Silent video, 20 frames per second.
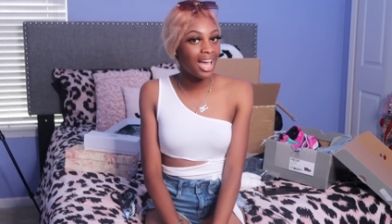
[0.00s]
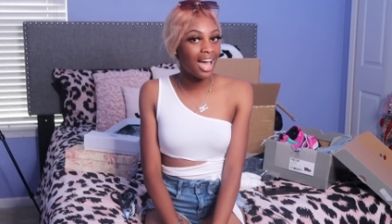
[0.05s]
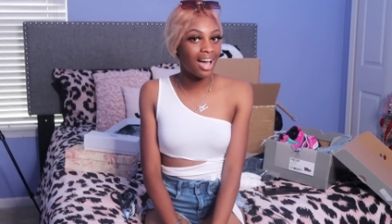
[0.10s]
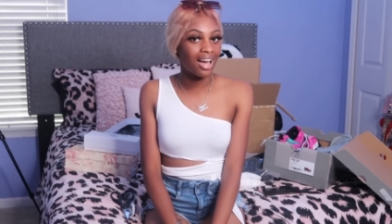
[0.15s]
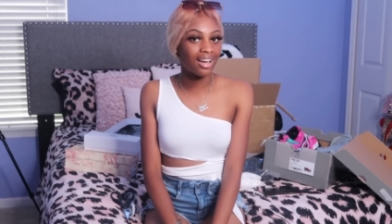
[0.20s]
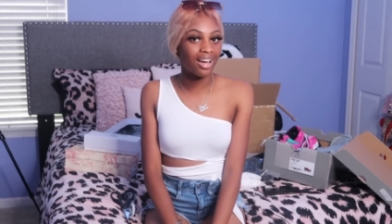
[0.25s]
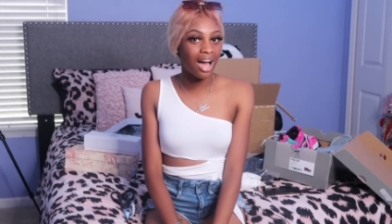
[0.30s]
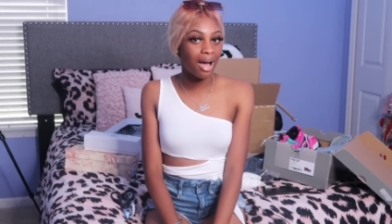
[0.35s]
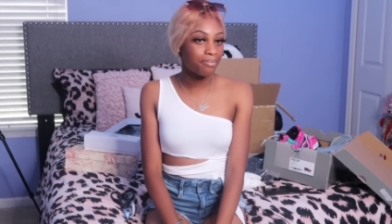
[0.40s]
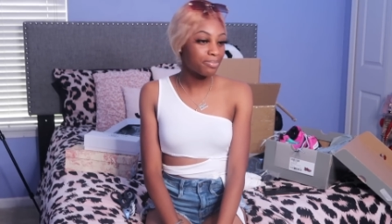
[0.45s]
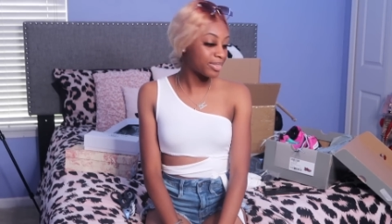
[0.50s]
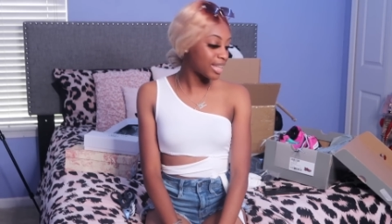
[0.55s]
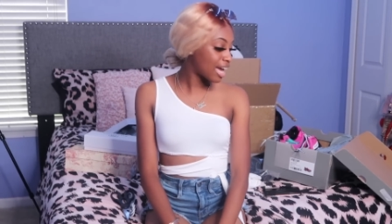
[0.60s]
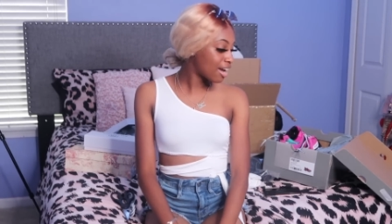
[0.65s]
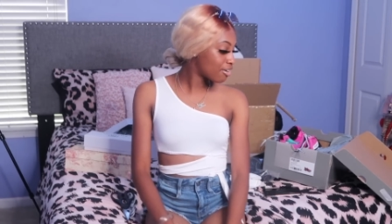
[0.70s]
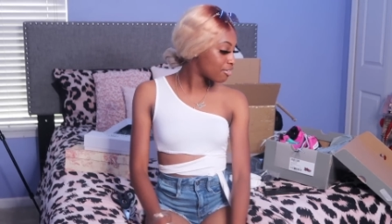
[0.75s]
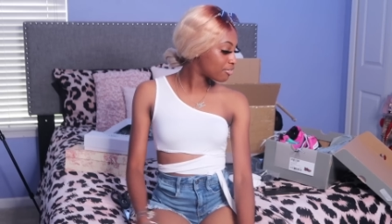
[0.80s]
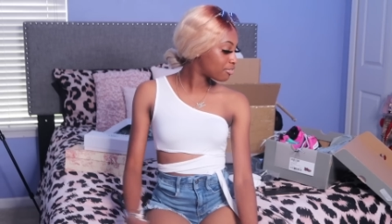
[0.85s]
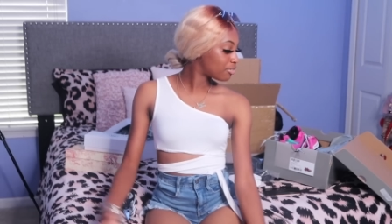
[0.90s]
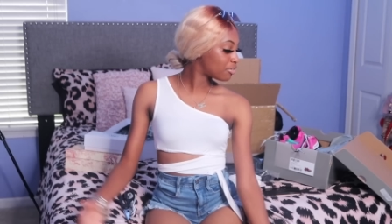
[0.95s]
yeah, I'm
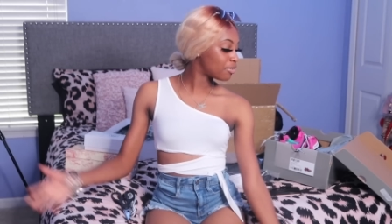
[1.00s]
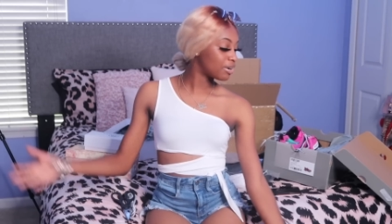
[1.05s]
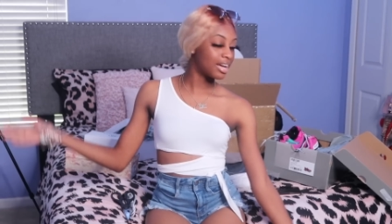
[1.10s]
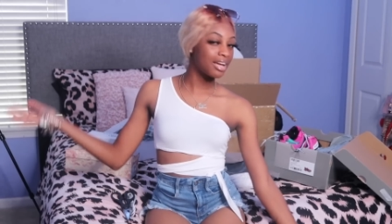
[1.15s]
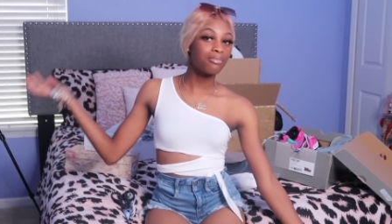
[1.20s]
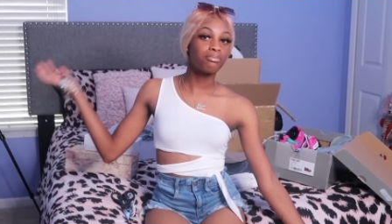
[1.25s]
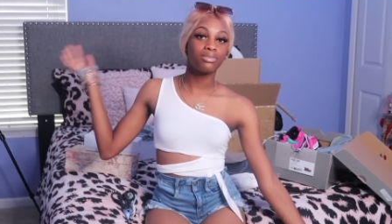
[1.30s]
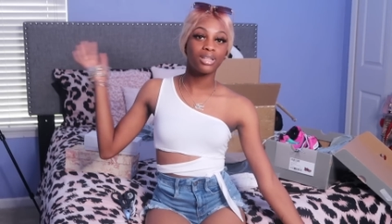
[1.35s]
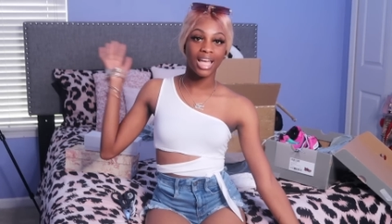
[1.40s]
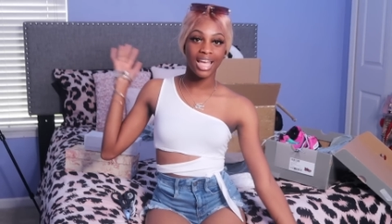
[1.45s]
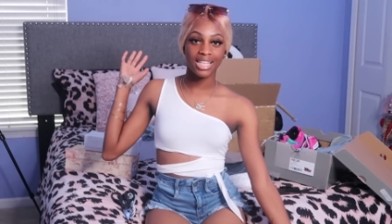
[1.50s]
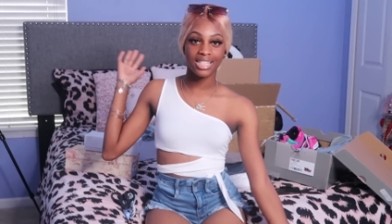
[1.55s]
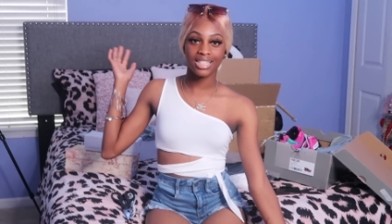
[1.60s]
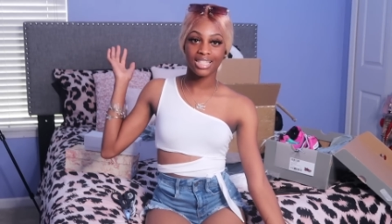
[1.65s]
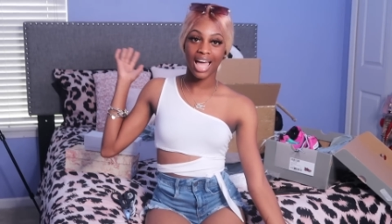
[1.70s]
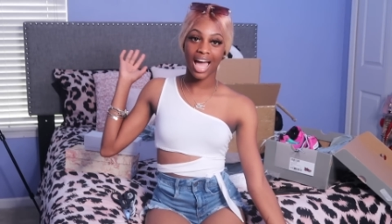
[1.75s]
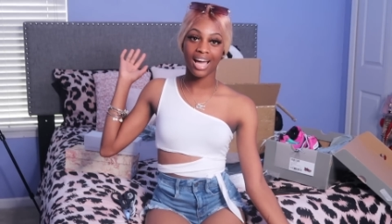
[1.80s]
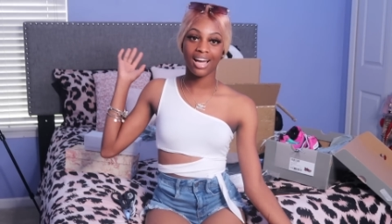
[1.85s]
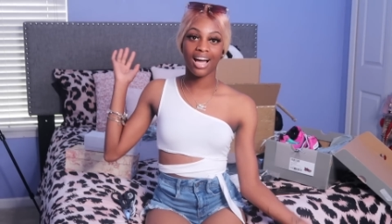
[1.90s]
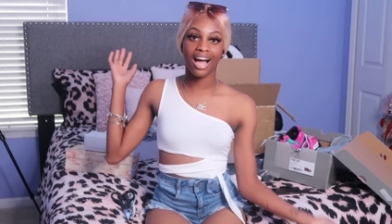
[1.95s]
thankful and blessed
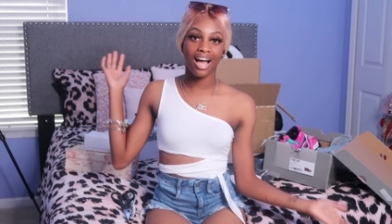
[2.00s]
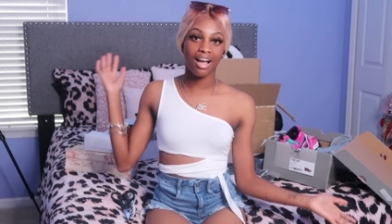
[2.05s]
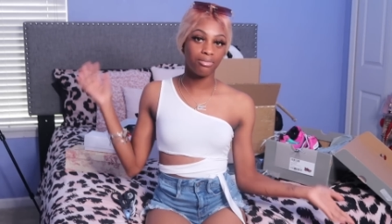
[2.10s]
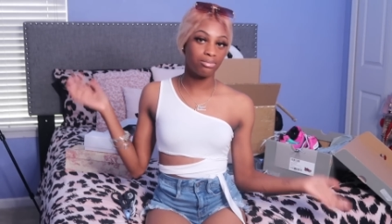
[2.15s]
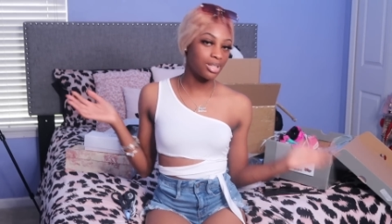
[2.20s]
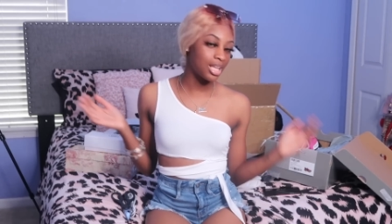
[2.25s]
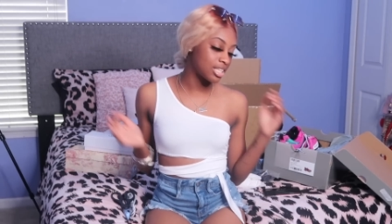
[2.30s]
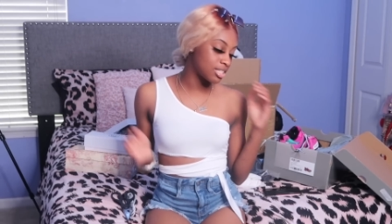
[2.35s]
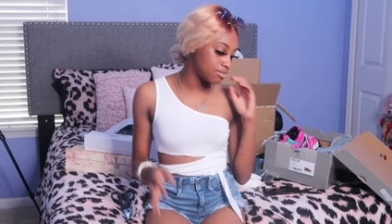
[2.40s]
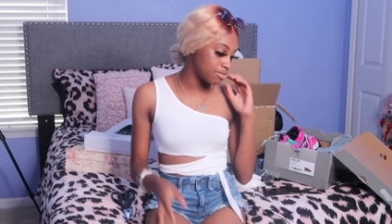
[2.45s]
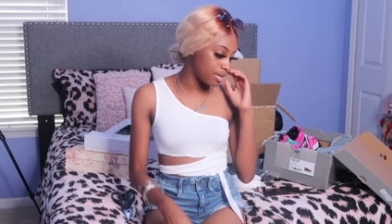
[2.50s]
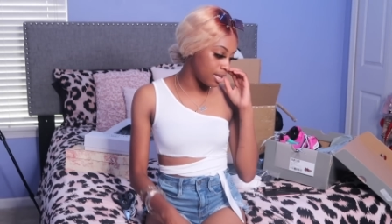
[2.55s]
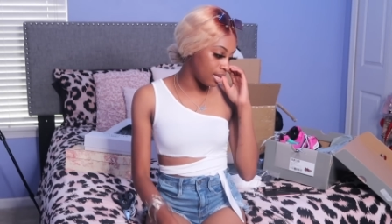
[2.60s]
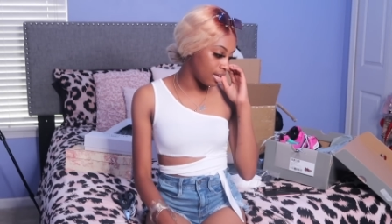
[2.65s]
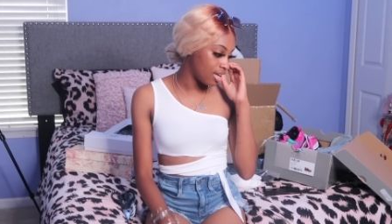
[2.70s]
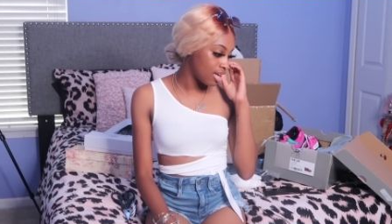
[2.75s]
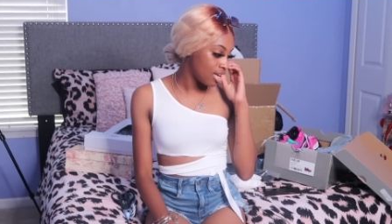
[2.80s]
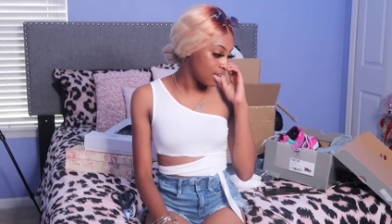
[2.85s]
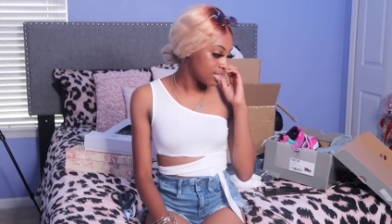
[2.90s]
that God blessed me